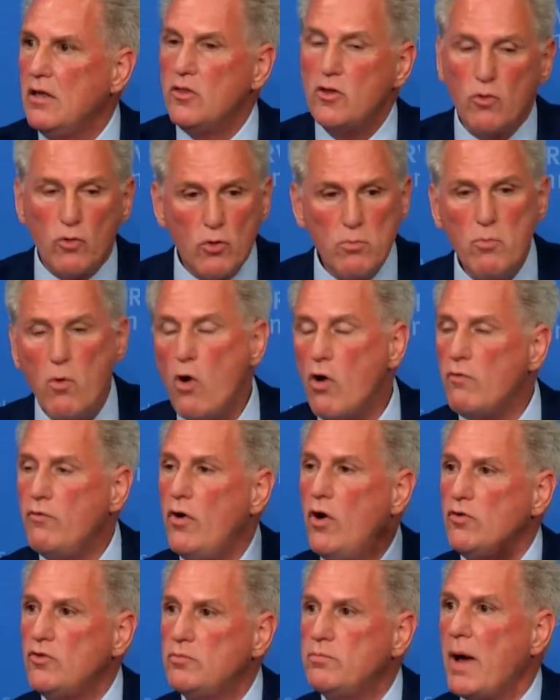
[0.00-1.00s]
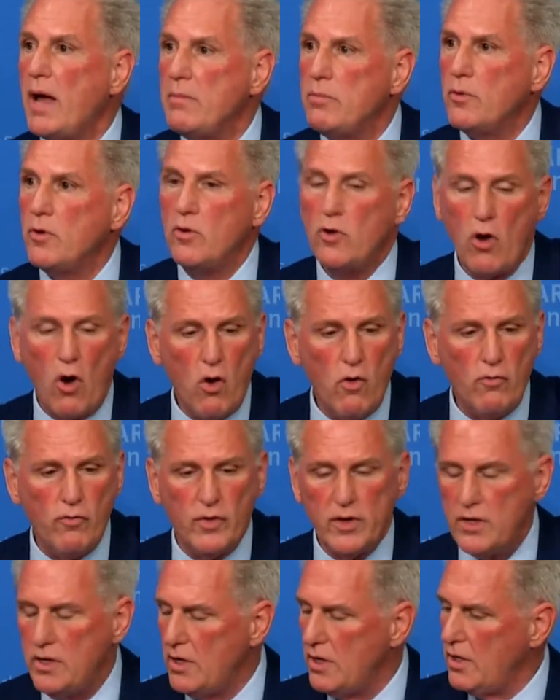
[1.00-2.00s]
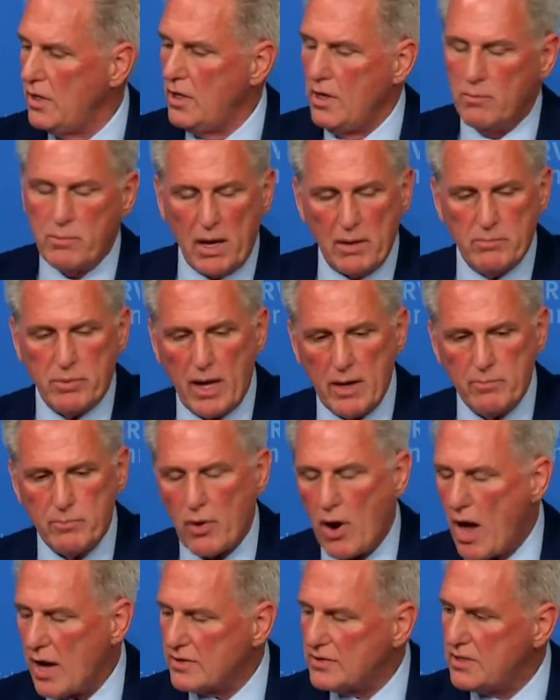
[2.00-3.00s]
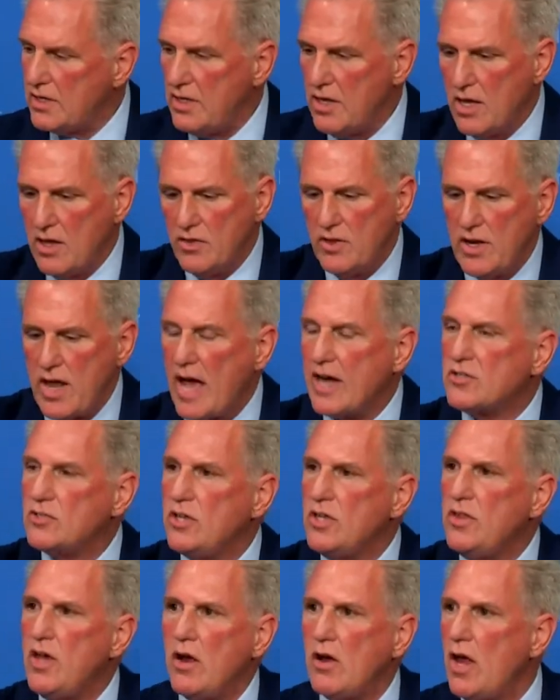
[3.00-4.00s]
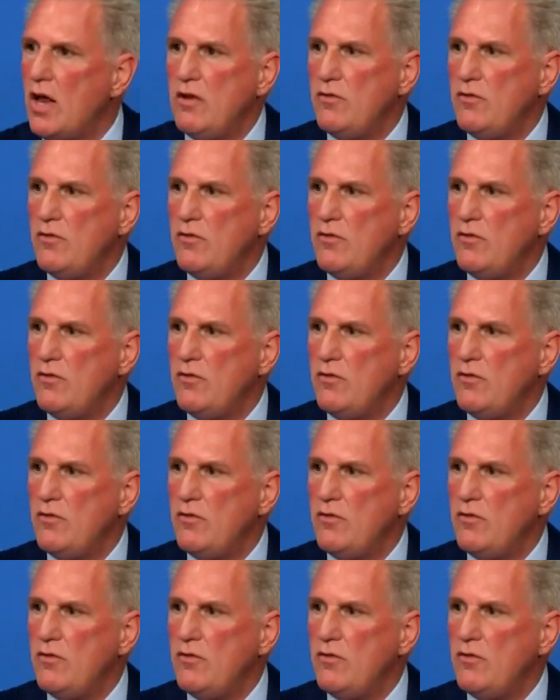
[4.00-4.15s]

There were more votes by COVID, by proxy, than actually there.